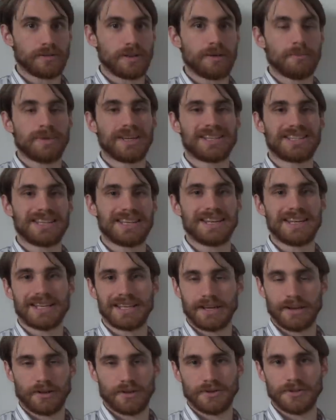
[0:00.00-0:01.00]
so that makes getting
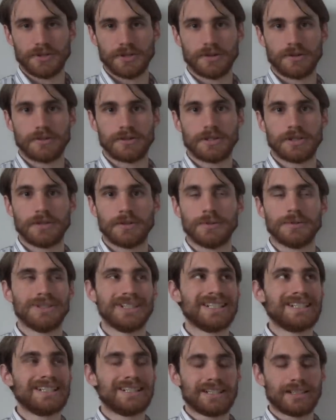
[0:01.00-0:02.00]
it out on turn two
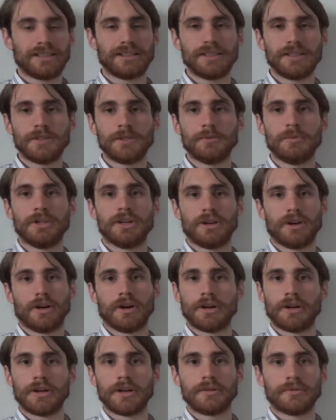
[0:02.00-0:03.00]
a little bit
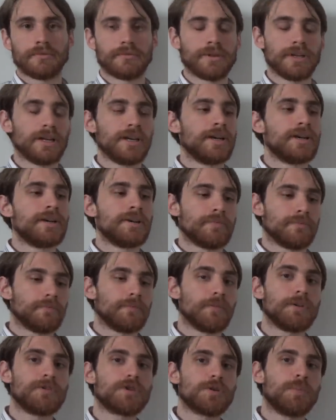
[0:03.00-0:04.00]
harder.
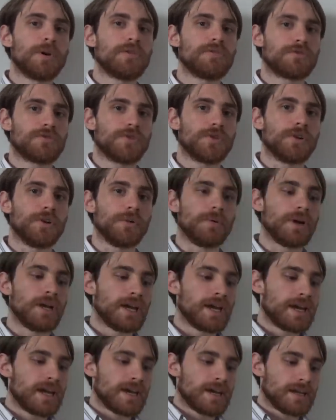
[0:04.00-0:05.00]
Those are both true.
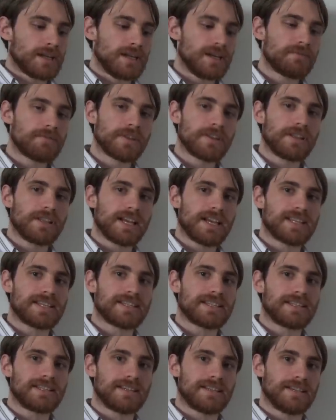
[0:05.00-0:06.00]

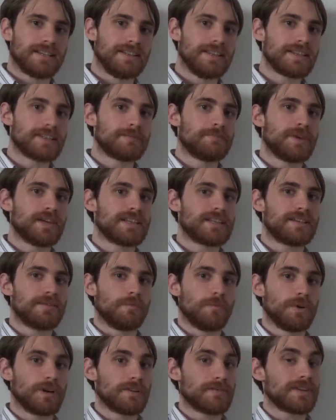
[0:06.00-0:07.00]
Nevertheless, this makes
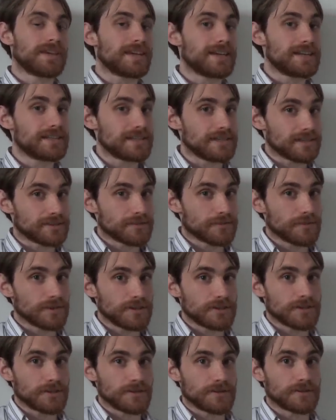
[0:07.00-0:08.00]
it one of the easiest
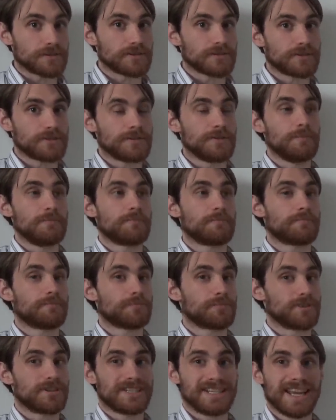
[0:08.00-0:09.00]
creatures to
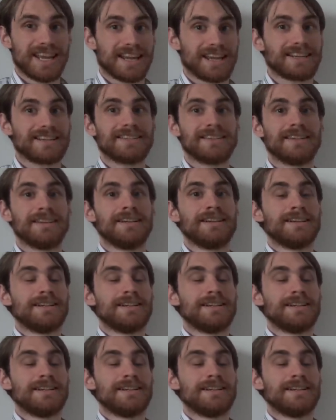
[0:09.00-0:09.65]
protect